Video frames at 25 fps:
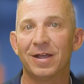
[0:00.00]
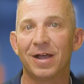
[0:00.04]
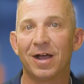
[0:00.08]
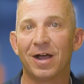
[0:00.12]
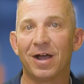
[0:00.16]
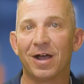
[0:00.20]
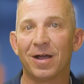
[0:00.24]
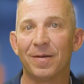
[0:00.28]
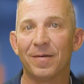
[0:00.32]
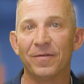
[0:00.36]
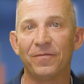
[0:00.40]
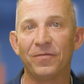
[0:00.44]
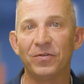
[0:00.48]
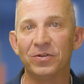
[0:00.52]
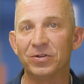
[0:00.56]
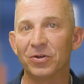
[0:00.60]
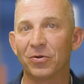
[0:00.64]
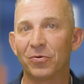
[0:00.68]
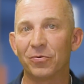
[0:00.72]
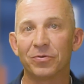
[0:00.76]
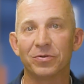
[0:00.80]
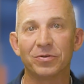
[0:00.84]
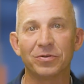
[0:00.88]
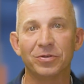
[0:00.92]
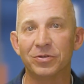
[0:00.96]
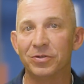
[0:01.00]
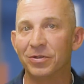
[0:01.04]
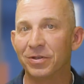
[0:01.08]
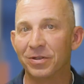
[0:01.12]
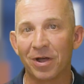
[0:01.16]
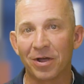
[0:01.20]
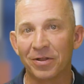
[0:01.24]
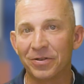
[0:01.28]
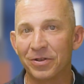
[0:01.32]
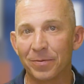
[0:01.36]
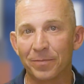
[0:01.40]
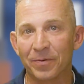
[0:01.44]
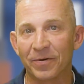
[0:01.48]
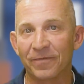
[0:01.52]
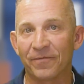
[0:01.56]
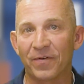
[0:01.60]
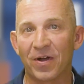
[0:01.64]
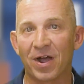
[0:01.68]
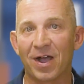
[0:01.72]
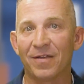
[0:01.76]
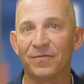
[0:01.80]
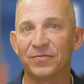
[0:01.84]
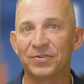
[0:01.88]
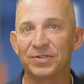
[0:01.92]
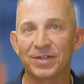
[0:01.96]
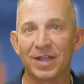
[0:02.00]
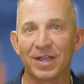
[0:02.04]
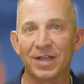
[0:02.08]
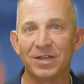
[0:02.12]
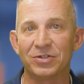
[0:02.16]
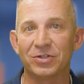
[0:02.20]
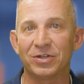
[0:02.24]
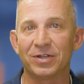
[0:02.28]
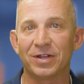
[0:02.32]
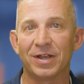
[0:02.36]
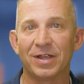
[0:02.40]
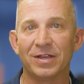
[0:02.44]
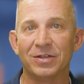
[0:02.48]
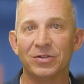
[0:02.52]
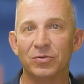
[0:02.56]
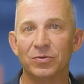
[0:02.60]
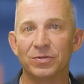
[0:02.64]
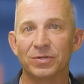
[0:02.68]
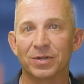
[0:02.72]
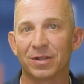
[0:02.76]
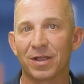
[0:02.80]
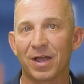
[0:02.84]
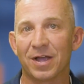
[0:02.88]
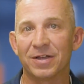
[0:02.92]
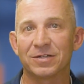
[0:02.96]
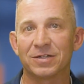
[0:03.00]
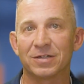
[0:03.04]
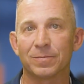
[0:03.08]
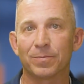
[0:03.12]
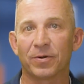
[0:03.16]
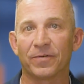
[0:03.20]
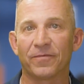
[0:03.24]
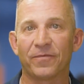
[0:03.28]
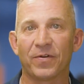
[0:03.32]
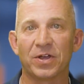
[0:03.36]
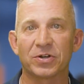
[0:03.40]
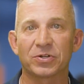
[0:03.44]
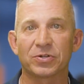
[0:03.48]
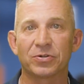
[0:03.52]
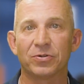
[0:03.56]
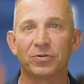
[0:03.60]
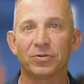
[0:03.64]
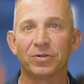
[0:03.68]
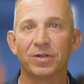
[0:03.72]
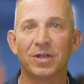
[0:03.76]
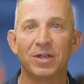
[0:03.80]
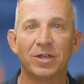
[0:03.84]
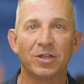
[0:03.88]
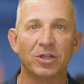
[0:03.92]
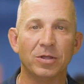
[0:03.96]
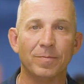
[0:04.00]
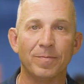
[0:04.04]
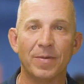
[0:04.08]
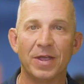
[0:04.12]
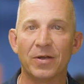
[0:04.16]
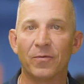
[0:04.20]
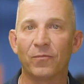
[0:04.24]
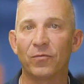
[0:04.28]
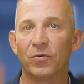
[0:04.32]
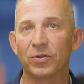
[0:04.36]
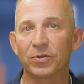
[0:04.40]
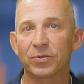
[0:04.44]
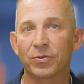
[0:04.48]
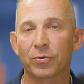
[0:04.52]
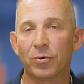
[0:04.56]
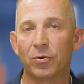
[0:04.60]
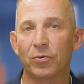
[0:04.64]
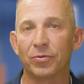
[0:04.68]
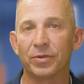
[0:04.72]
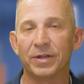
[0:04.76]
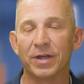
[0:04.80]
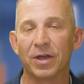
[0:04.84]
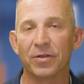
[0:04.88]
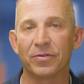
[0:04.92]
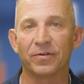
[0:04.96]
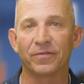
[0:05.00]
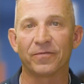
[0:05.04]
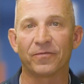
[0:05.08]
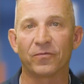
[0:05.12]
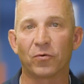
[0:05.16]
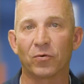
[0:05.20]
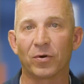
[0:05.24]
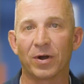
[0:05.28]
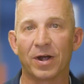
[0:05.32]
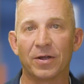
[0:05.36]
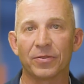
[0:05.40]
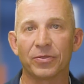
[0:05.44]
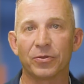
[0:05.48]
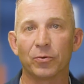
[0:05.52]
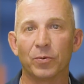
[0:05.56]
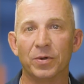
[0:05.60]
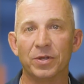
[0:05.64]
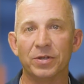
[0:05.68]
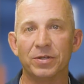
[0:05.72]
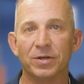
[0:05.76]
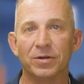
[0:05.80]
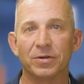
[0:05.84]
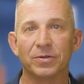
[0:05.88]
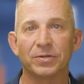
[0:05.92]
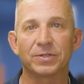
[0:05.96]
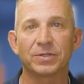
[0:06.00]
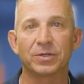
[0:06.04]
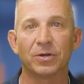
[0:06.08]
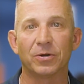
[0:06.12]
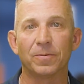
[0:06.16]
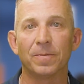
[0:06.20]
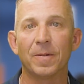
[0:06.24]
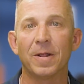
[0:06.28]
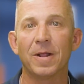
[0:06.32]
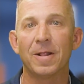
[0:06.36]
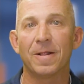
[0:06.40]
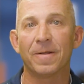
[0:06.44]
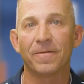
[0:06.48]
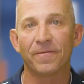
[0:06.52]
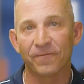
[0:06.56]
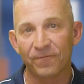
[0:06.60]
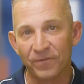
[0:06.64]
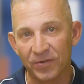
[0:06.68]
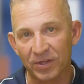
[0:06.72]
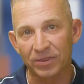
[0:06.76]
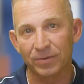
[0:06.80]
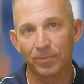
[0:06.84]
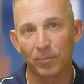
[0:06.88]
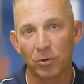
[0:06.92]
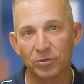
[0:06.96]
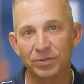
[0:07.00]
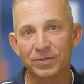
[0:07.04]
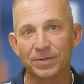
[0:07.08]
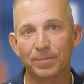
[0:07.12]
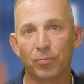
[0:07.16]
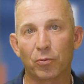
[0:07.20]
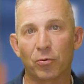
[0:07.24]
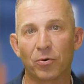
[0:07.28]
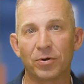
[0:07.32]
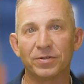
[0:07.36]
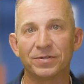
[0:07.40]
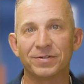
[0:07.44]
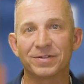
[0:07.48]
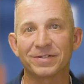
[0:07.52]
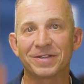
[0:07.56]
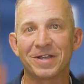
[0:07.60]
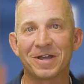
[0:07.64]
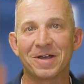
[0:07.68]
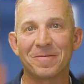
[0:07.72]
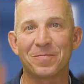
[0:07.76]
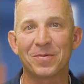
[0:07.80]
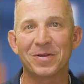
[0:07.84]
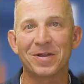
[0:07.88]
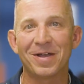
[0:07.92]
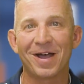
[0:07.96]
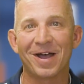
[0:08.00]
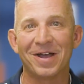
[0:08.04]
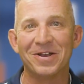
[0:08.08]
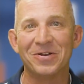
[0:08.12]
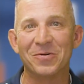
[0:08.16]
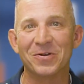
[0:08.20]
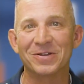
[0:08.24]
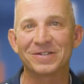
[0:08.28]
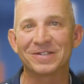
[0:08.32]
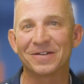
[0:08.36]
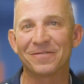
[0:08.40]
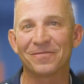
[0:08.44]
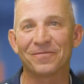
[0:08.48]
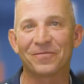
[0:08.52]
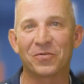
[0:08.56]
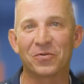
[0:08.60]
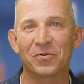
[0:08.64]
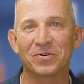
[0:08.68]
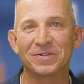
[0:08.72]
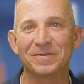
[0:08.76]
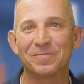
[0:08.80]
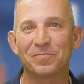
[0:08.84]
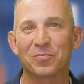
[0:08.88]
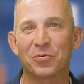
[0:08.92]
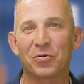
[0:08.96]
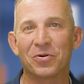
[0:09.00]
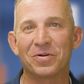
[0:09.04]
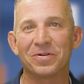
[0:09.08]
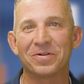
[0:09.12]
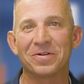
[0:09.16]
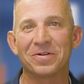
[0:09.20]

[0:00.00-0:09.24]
If you don't, on number 5, stage it and use a licensed professional, you may have well thrown the other 4 out the window. So 5th most important step. I know I said 4 is important